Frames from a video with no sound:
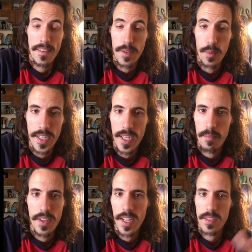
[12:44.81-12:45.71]
they wake
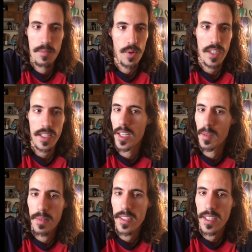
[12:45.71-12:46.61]
up the next morning, they're
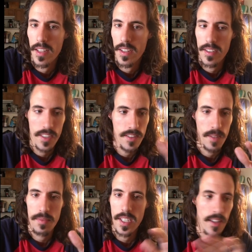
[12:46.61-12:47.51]
in bed together, they
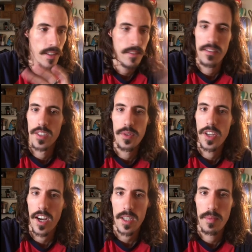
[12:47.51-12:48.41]
slept together, don't
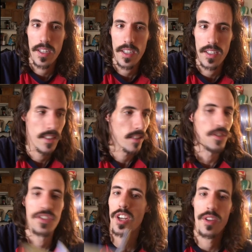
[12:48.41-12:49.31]
talk about it,
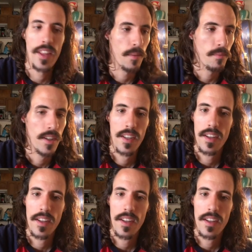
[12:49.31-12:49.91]
doesn't show them,